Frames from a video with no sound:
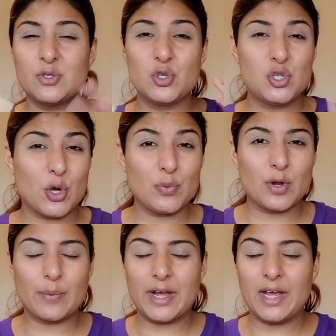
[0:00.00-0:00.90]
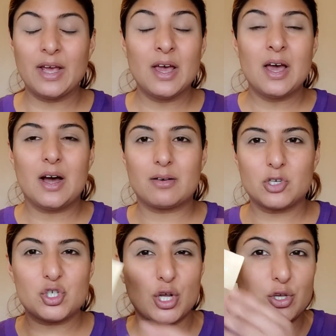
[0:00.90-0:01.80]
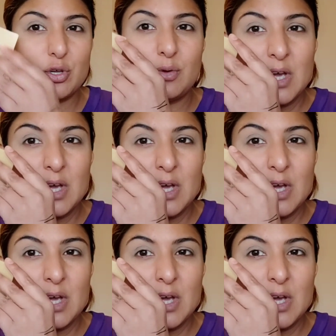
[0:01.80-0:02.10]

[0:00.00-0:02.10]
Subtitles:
who don't know it, I'm going to show you.